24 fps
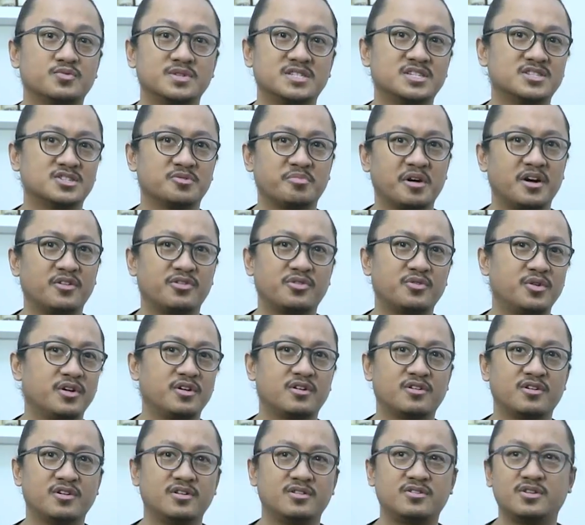which is about three
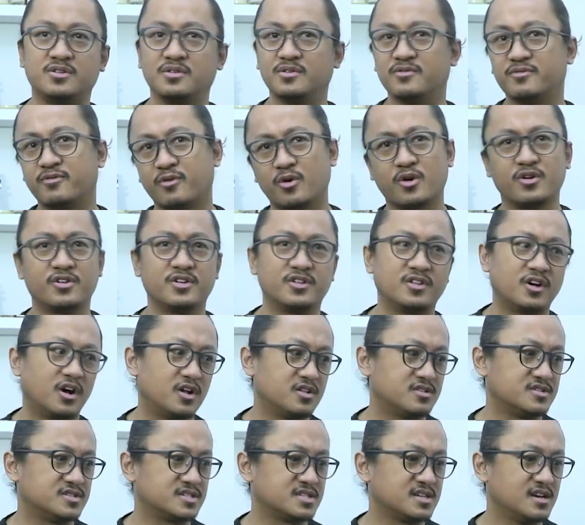hundred to four hundred
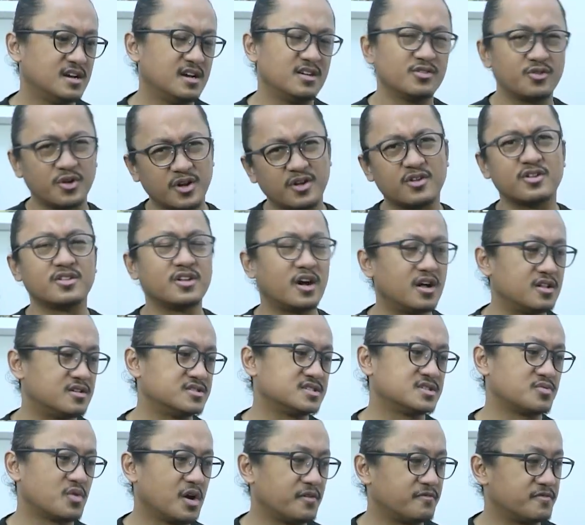dollars, three hundred
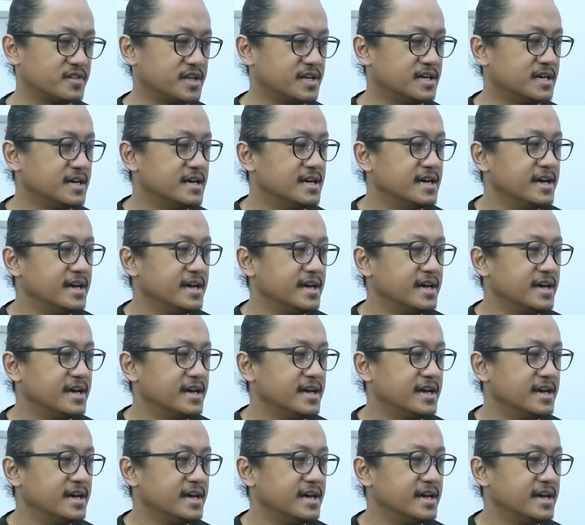dollars roughly.